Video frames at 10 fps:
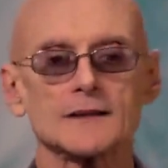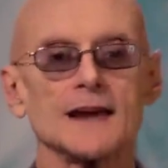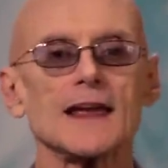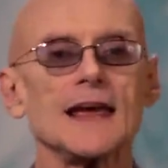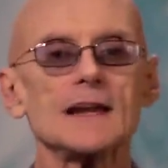
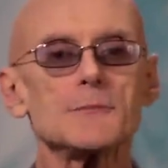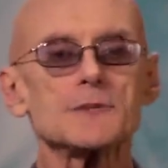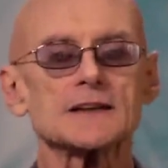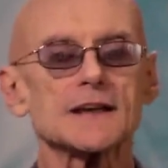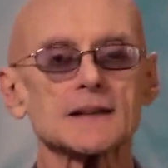to any
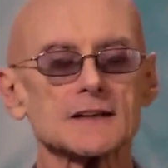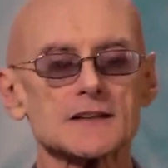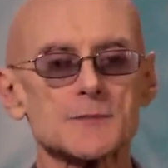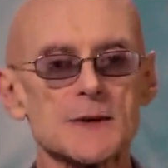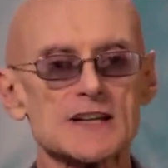particular
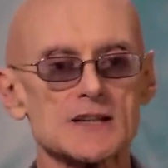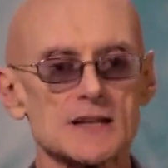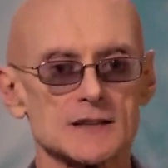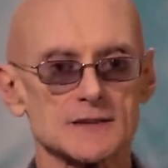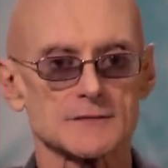
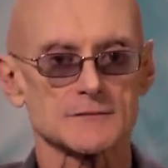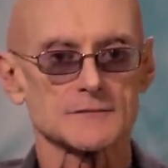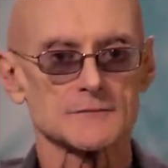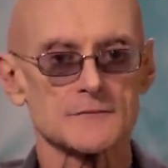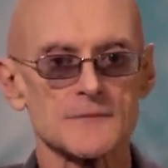species.
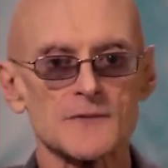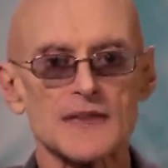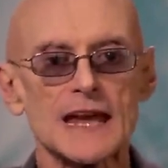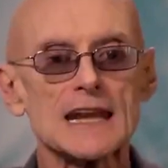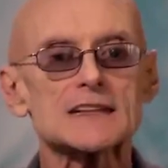
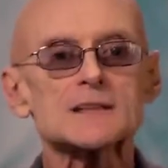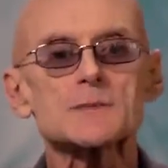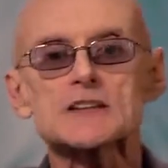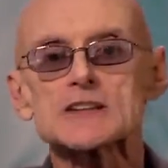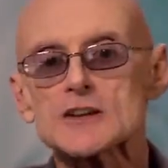It is
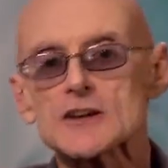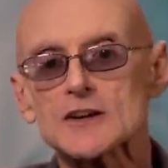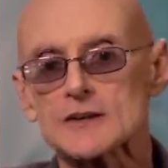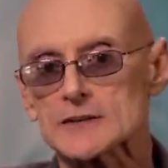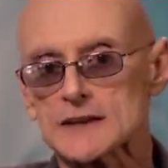
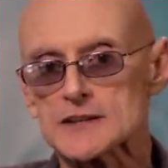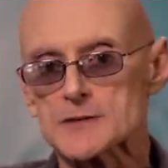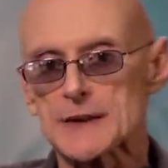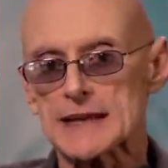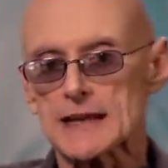absurd to
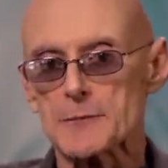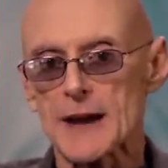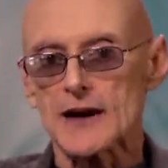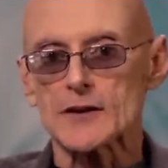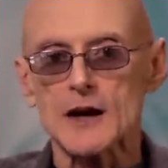speak
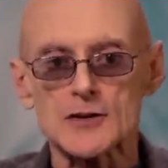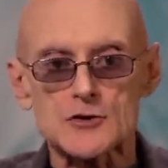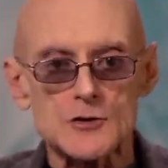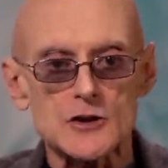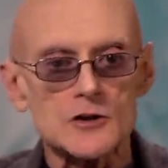about a
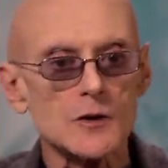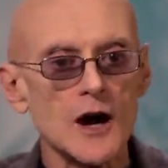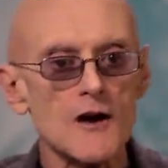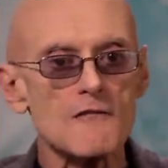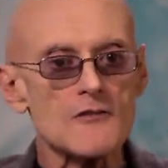
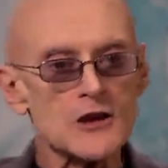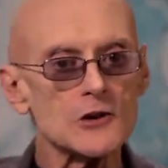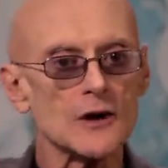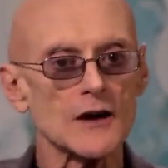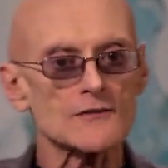true
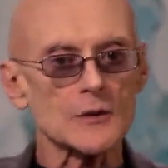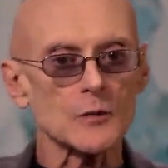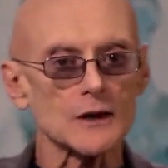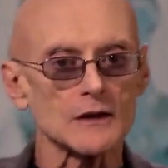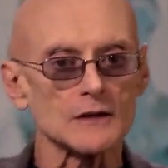view of the
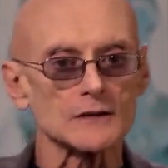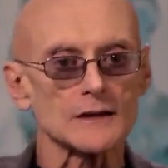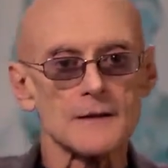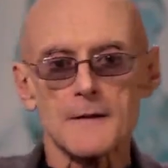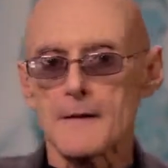world,
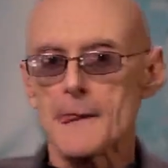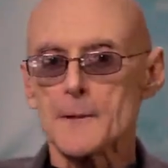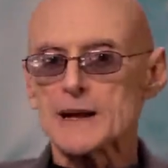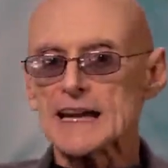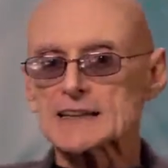
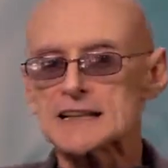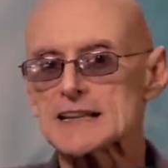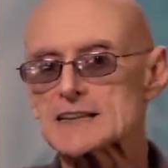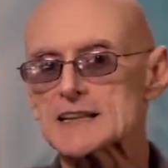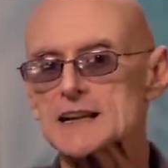because it
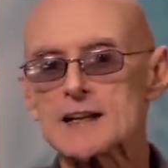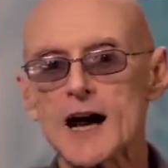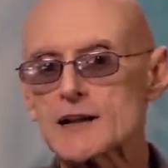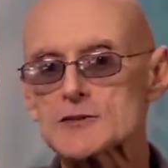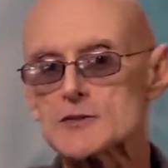is
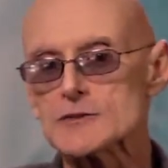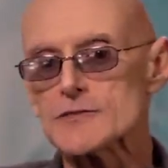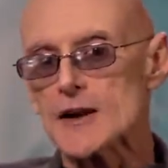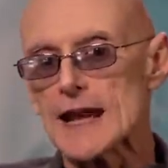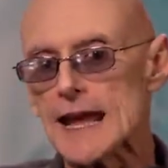not true
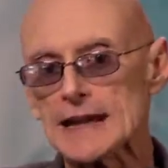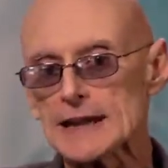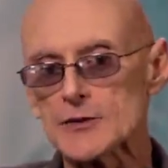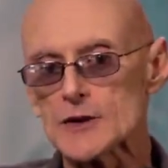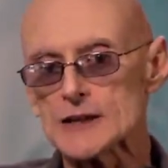for any
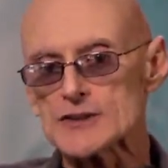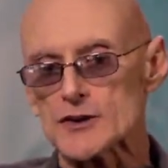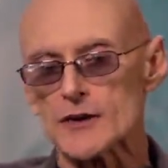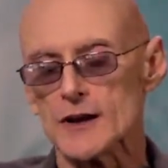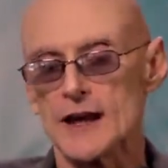
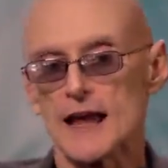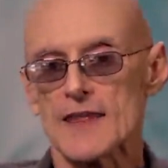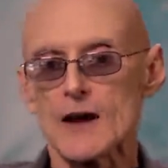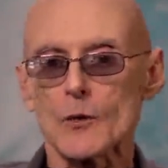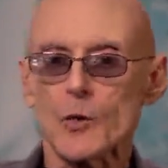creature
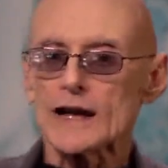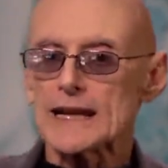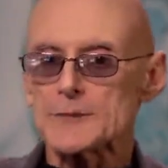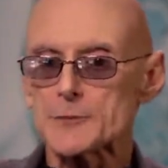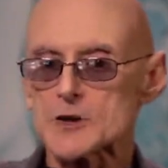that what
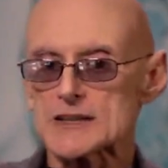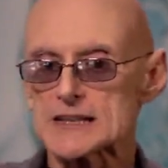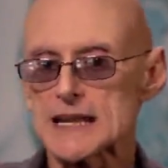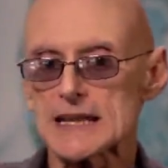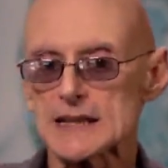it
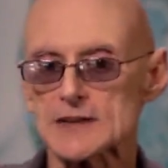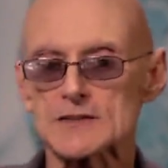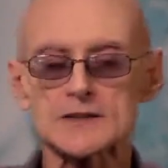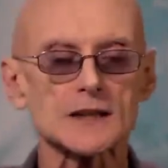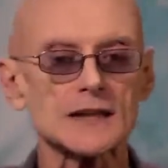
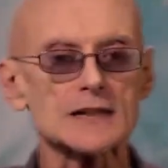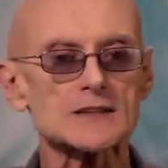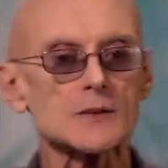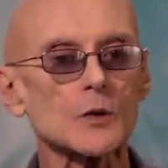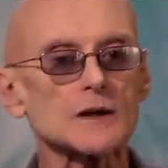perceives
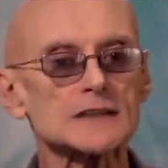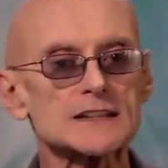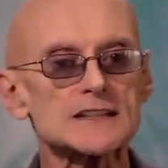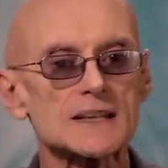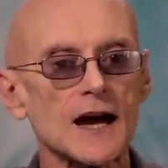is the world
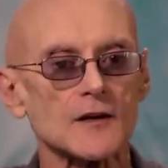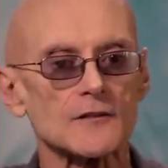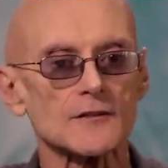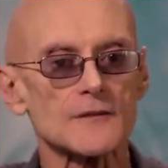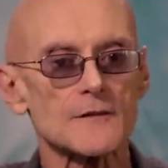itself.